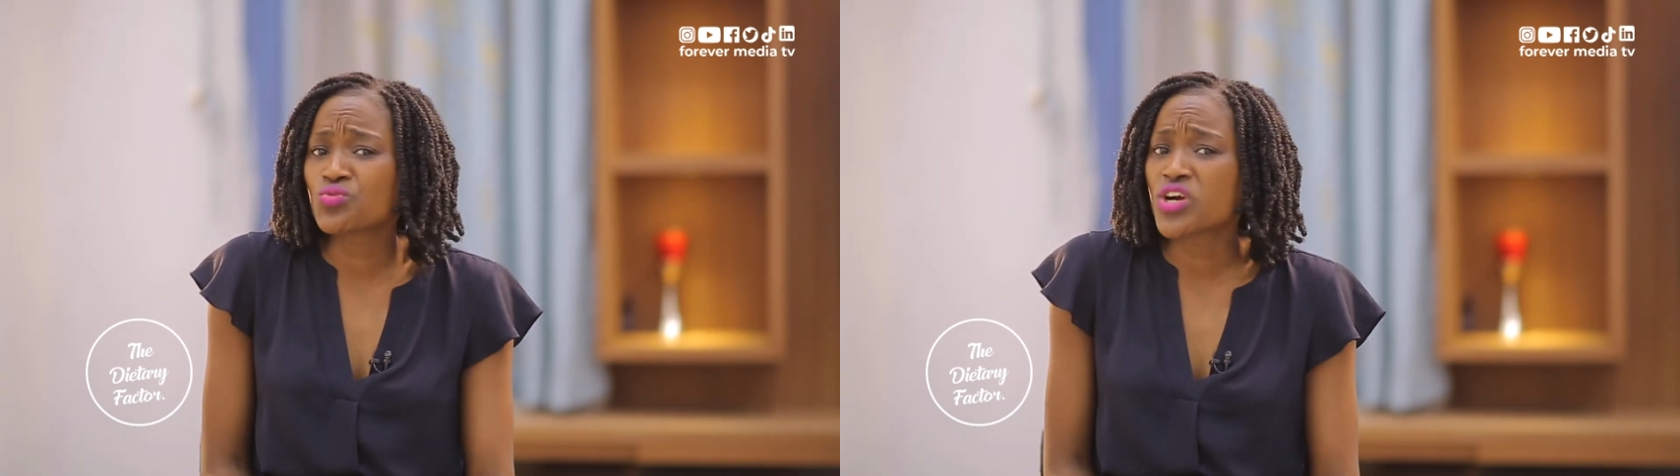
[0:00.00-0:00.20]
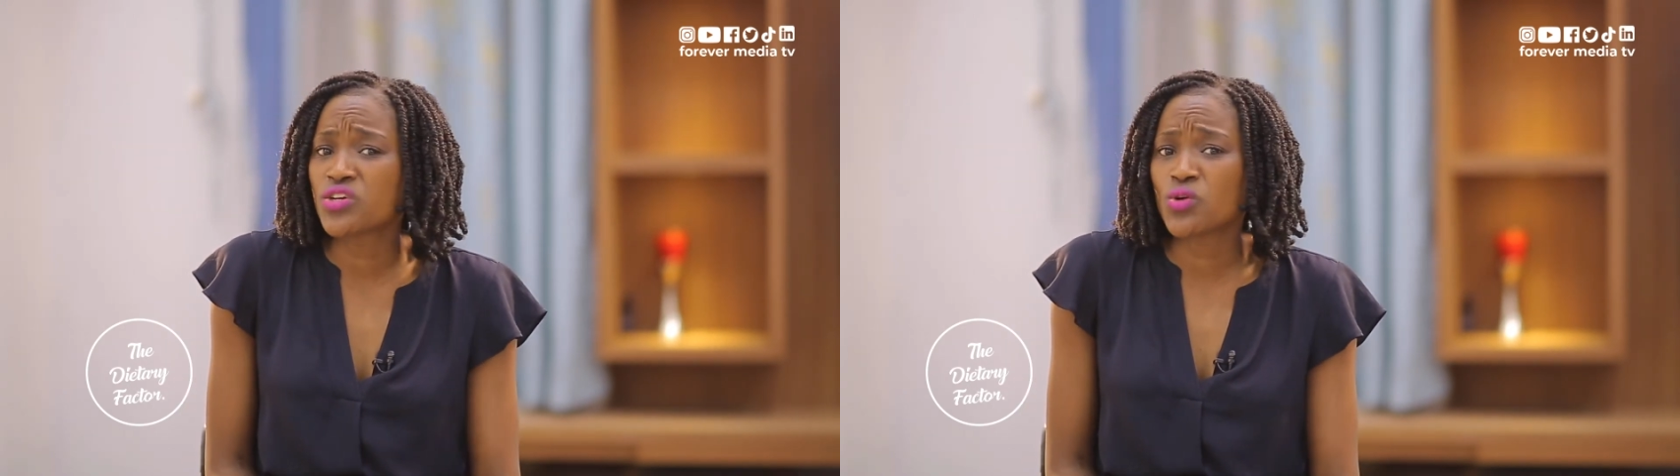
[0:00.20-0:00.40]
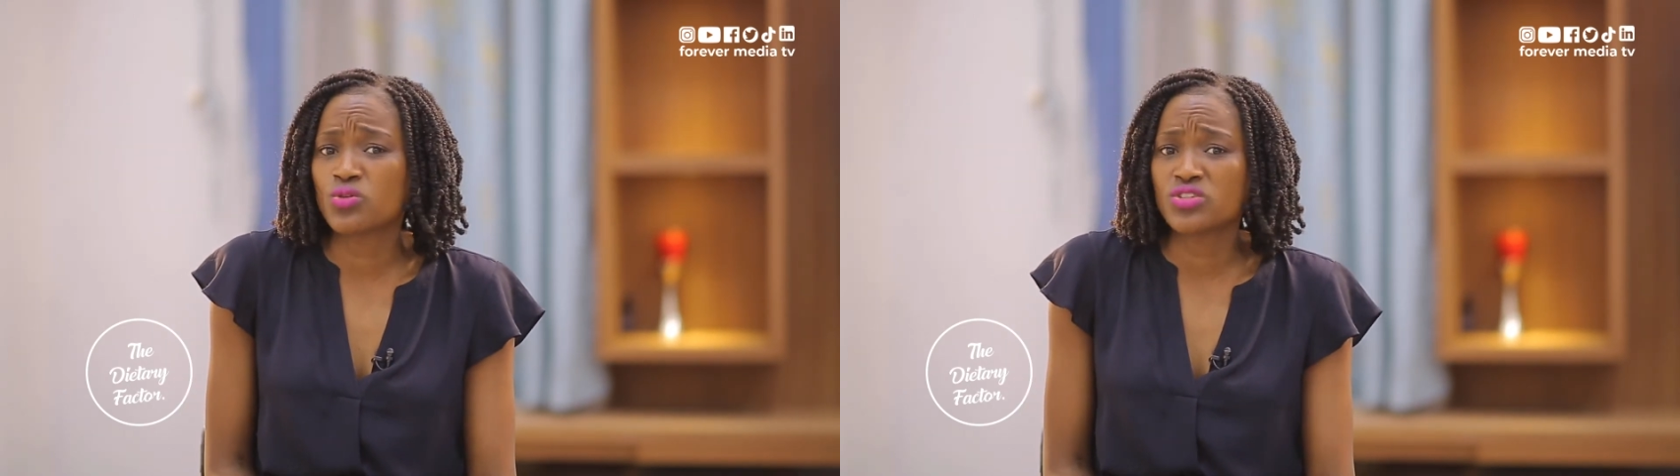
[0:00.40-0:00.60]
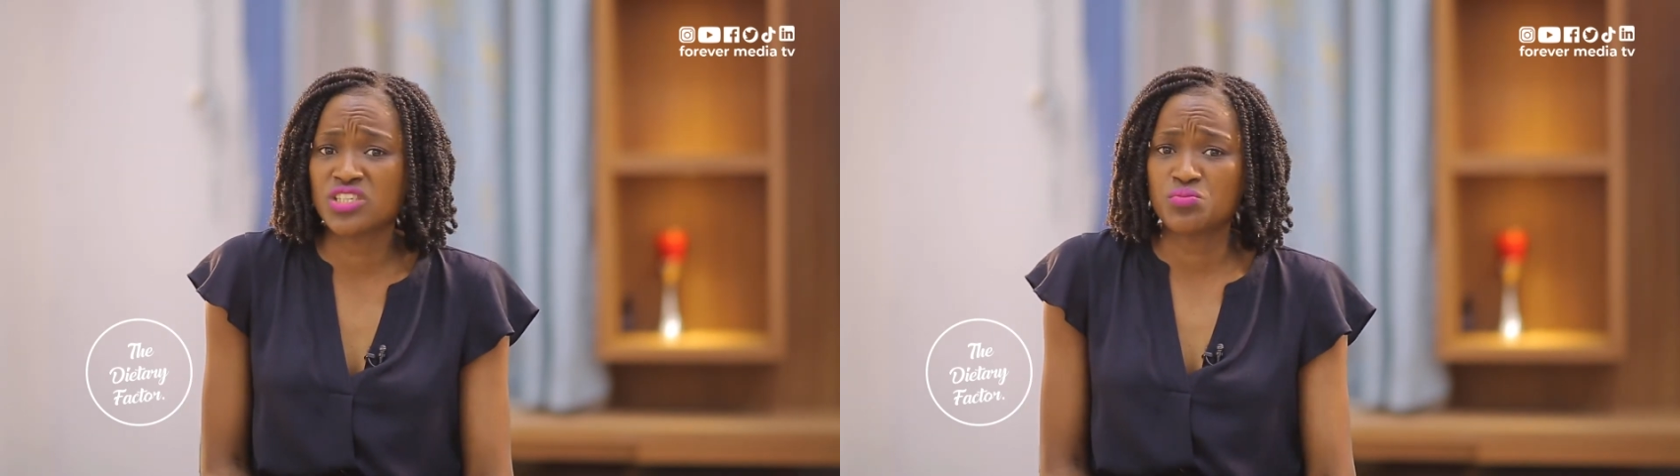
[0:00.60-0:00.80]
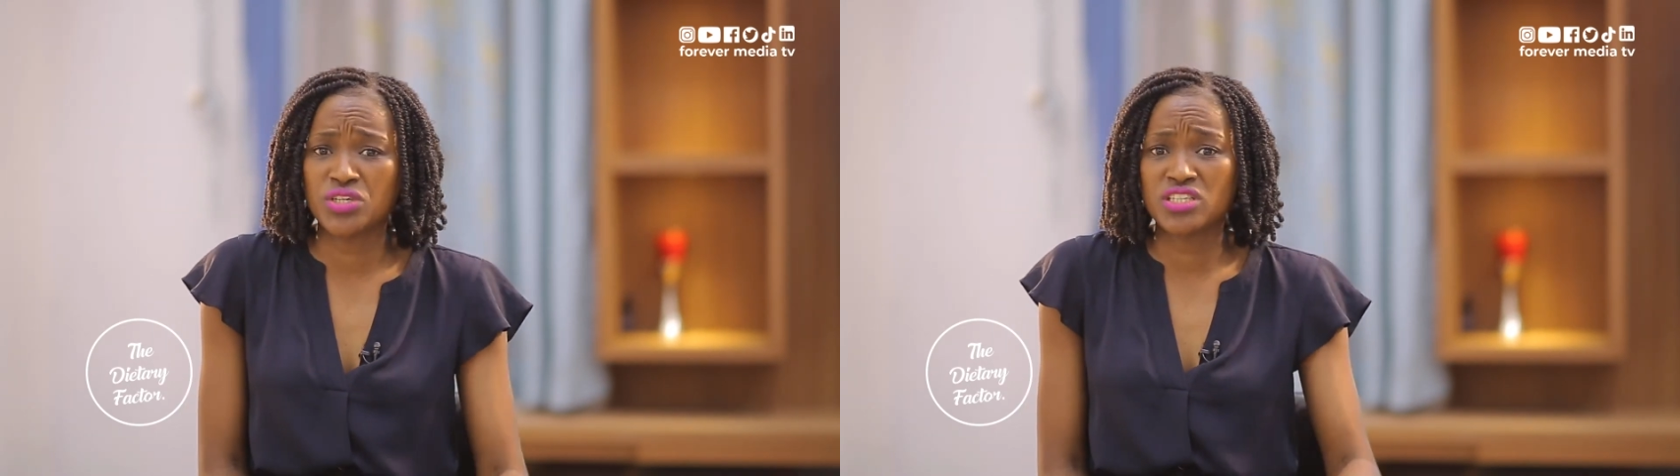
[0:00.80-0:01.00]
where you're
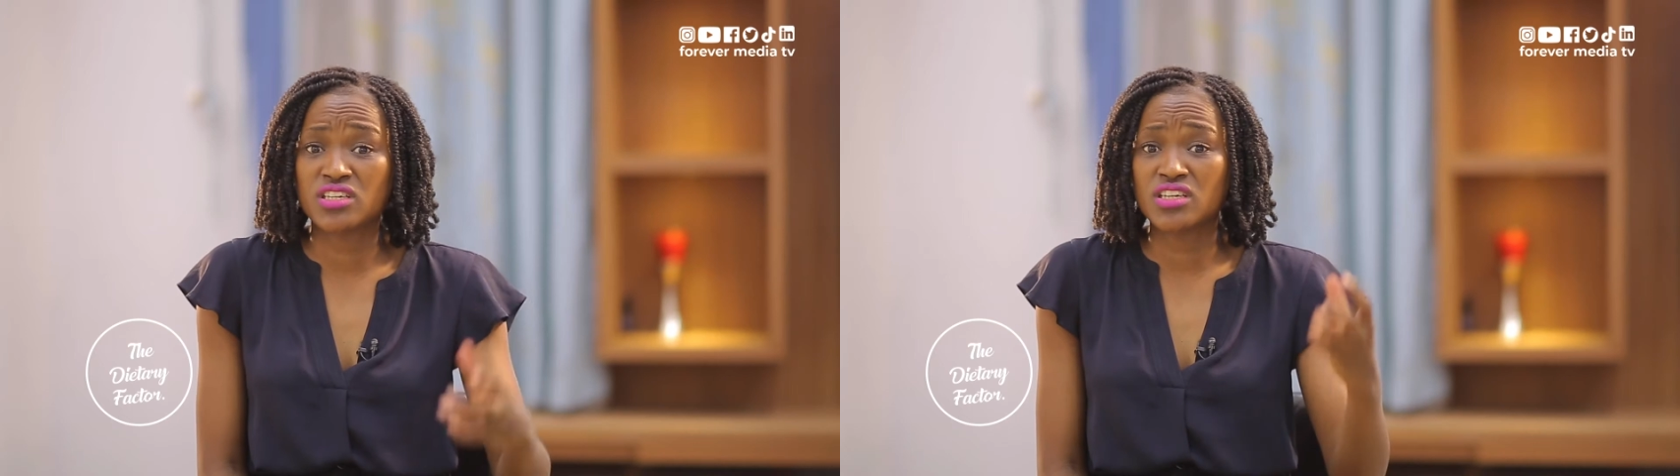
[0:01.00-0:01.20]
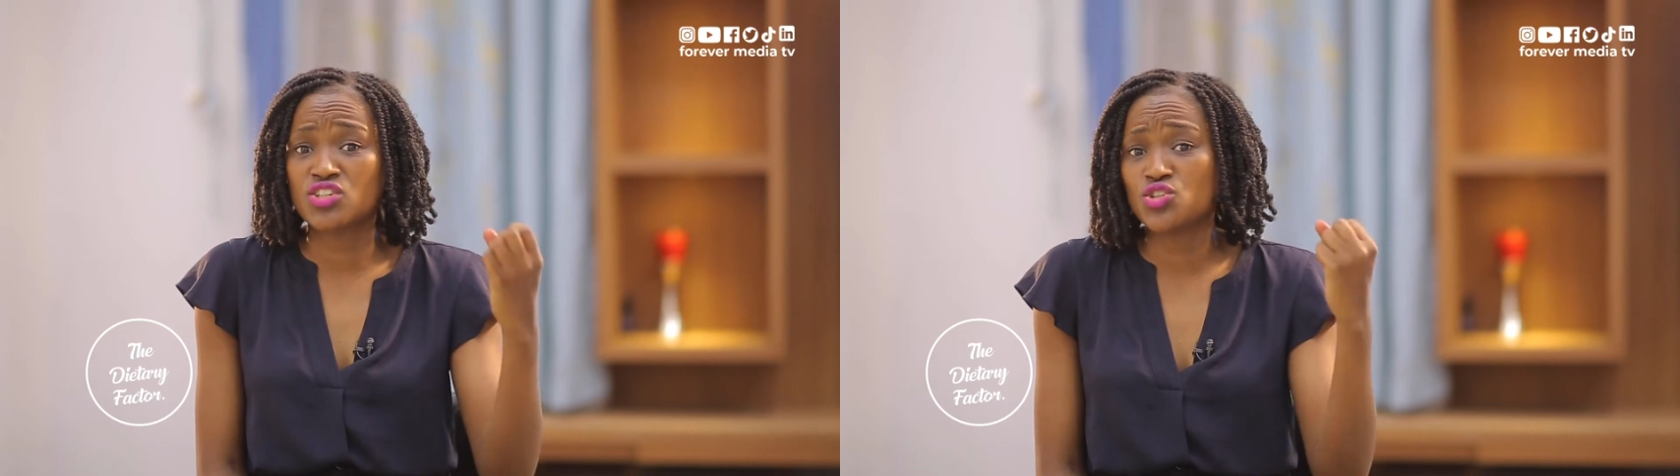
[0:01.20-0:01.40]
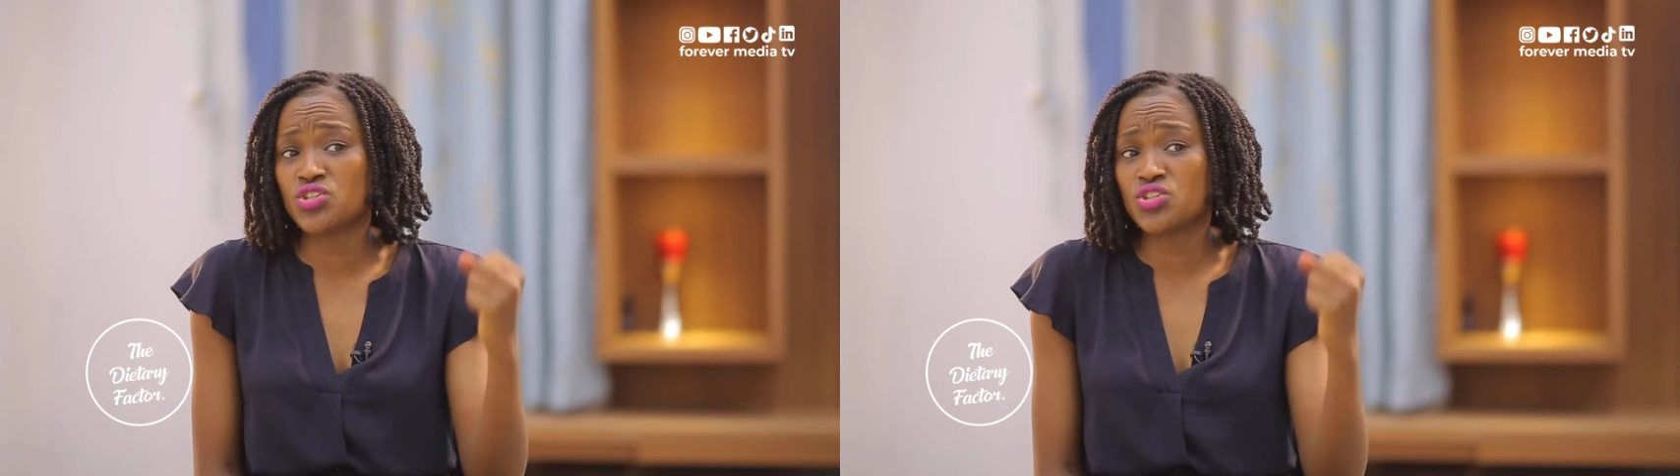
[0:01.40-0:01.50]
constipated,